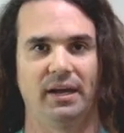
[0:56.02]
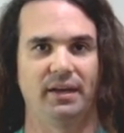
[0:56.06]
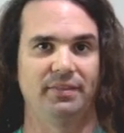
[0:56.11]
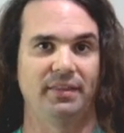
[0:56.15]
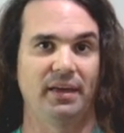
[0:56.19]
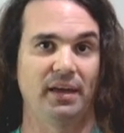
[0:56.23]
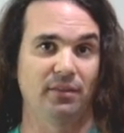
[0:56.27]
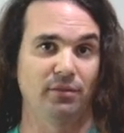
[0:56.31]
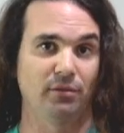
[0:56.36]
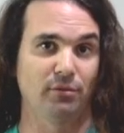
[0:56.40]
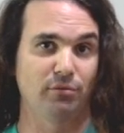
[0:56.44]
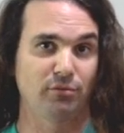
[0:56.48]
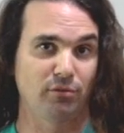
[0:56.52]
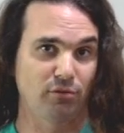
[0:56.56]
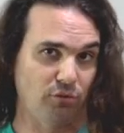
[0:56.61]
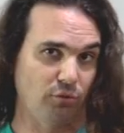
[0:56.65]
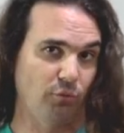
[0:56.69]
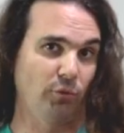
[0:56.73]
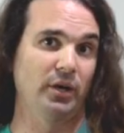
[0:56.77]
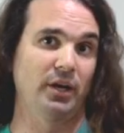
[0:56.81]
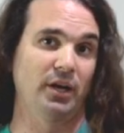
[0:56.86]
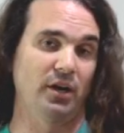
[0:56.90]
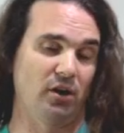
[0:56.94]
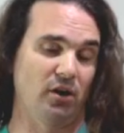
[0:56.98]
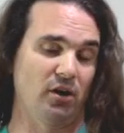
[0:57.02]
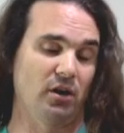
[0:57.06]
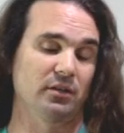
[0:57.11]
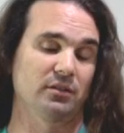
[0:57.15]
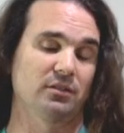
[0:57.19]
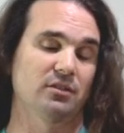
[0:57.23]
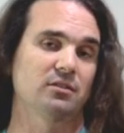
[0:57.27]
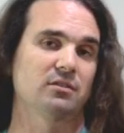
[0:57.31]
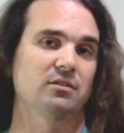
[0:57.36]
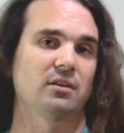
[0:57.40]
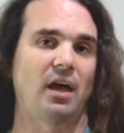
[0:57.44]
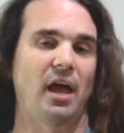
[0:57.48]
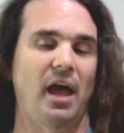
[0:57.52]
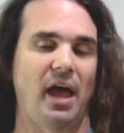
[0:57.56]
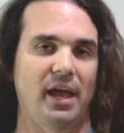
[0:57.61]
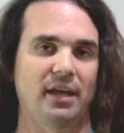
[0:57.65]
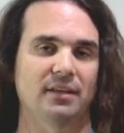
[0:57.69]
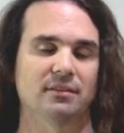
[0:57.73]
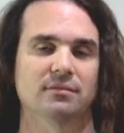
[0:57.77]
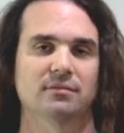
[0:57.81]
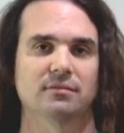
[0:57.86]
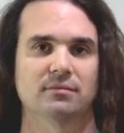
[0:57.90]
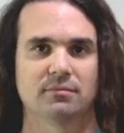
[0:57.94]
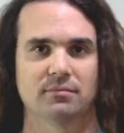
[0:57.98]
and then three hertz,
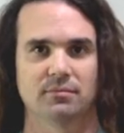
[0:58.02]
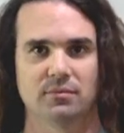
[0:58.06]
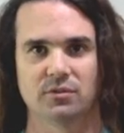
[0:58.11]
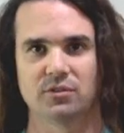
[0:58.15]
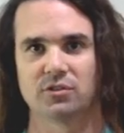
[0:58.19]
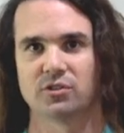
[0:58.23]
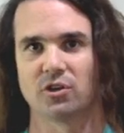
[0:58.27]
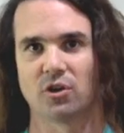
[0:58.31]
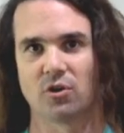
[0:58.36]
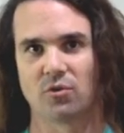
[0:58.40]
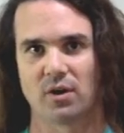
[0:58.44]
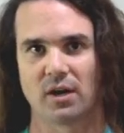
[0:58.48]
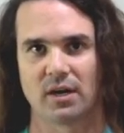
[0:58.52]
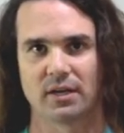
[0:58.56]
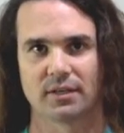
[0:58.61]
and so